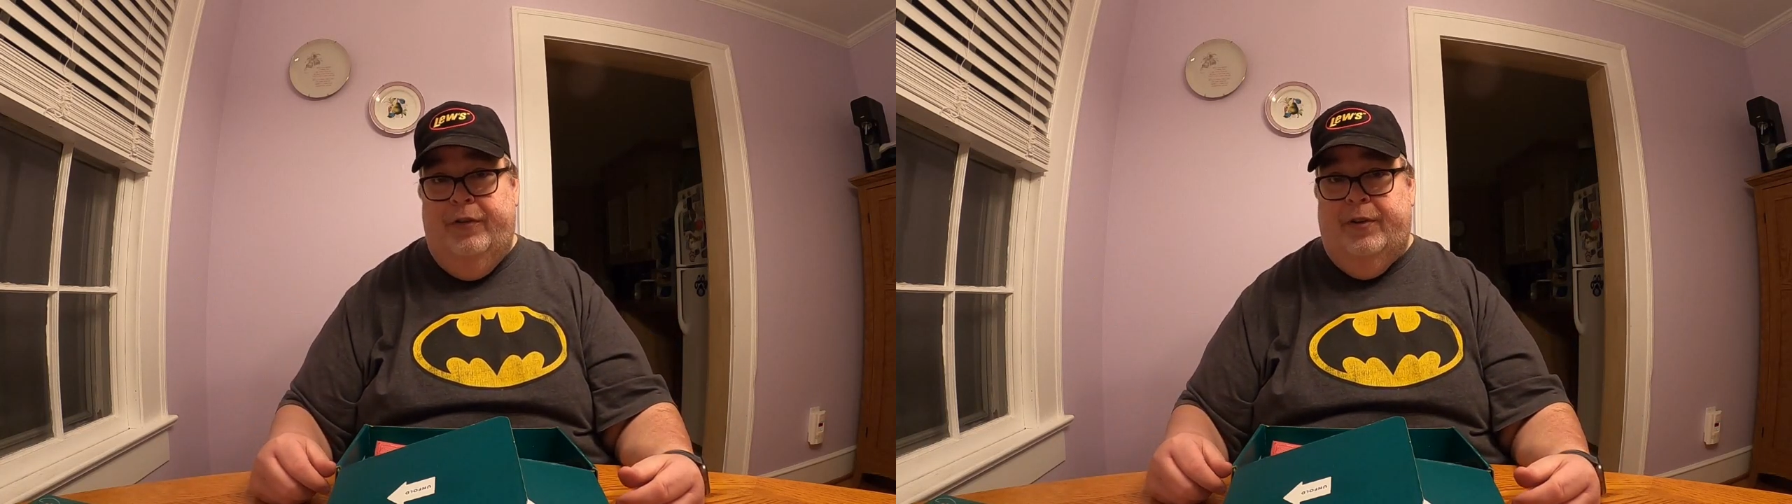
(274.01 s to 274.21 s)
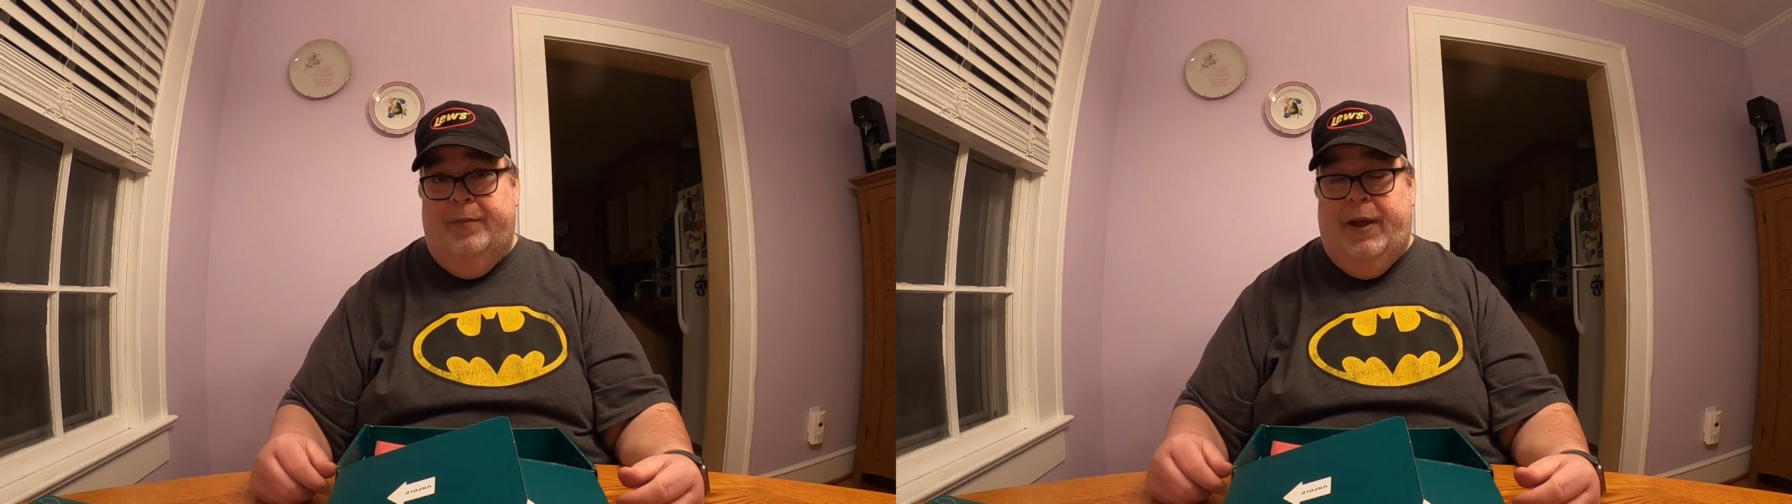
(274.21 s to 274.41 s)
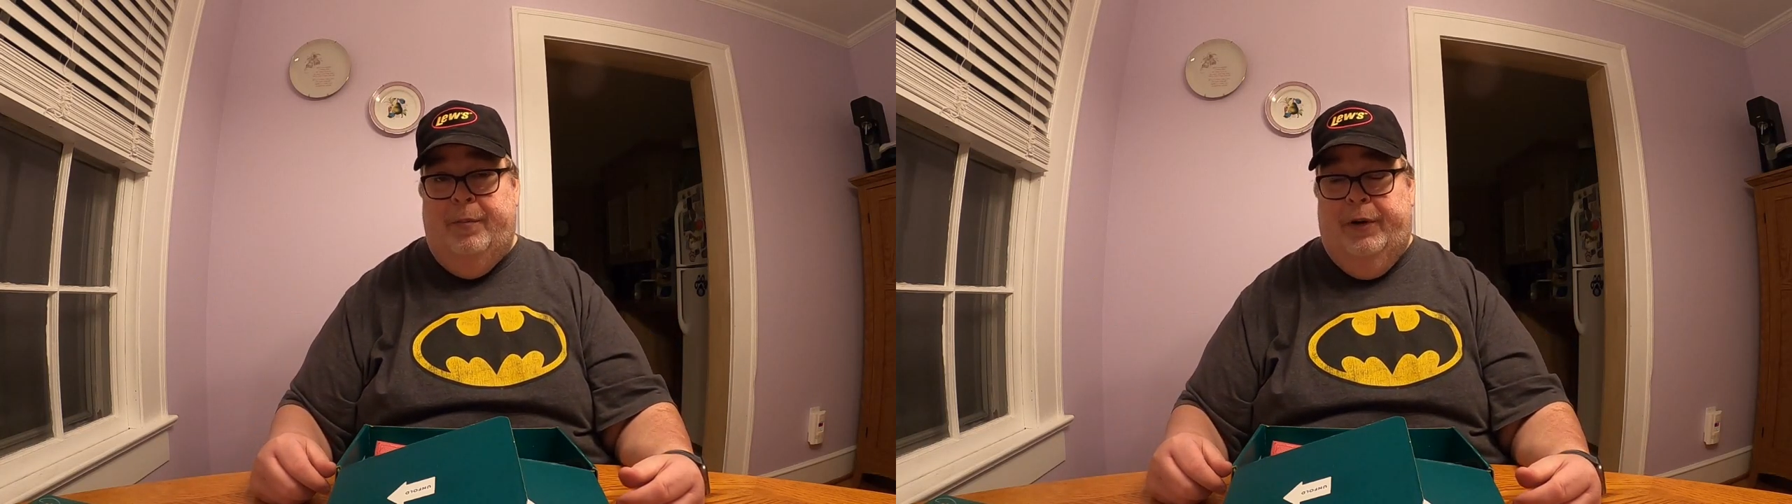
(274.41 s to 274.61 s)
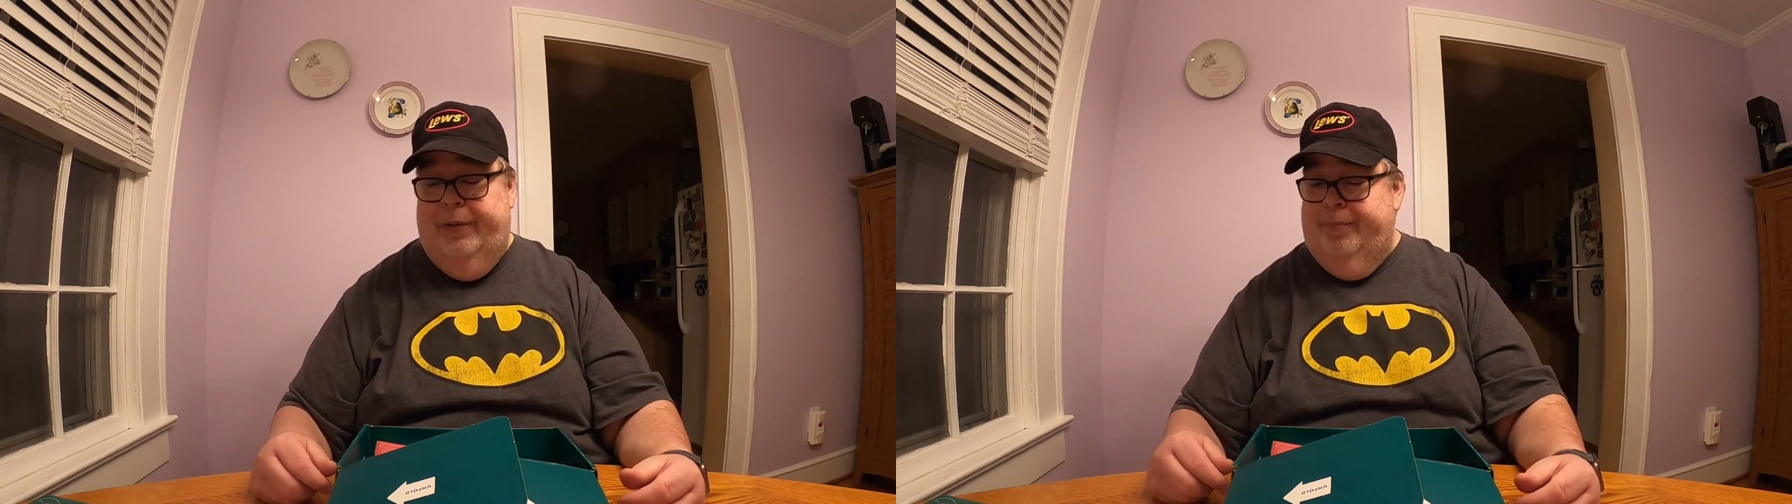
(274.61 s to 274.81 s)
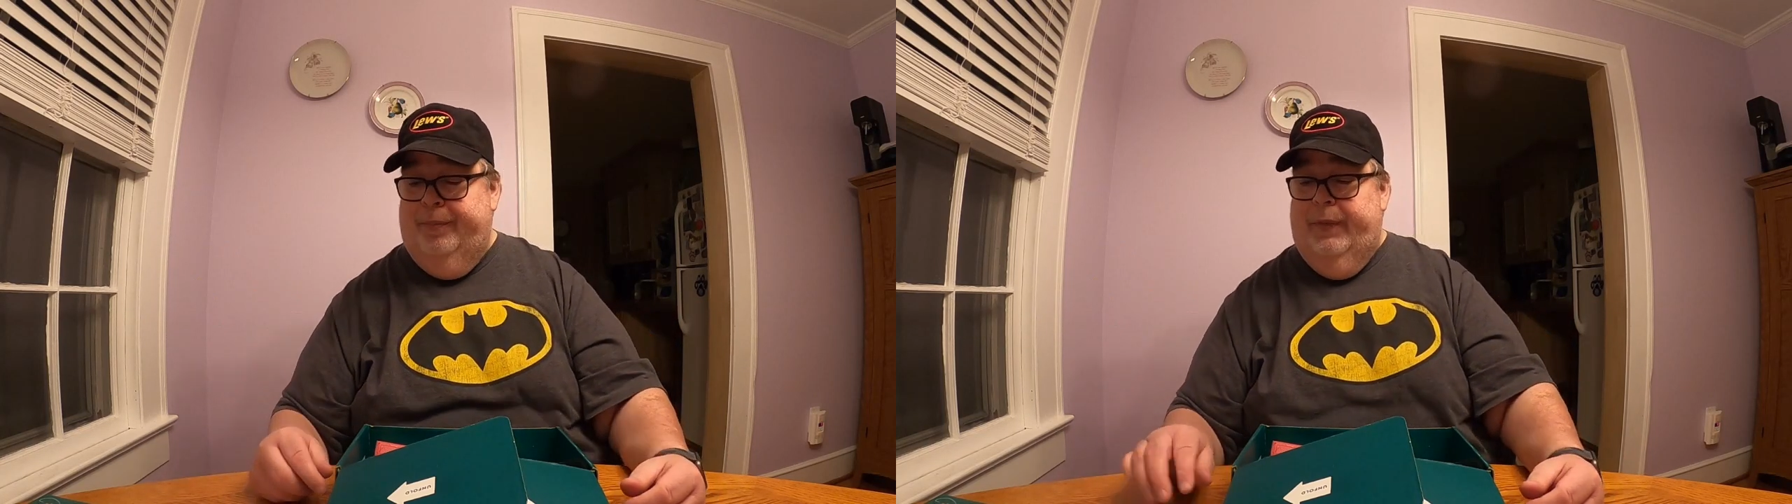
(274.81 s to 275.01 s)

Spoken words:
September.